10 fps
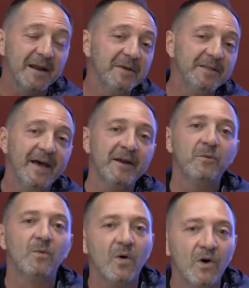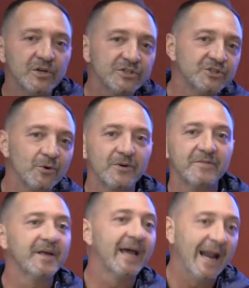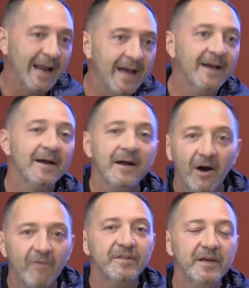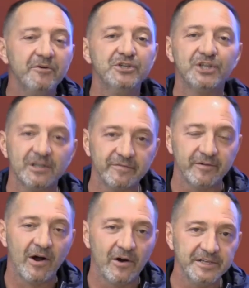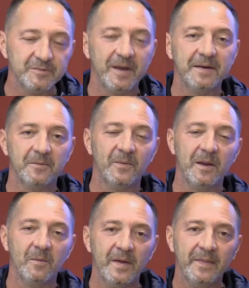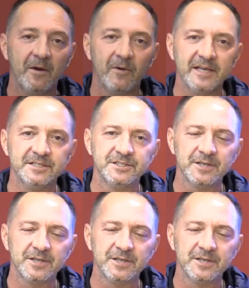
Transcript: And I mean that was sort of the colour of the original Ferraris when, when, when they raced.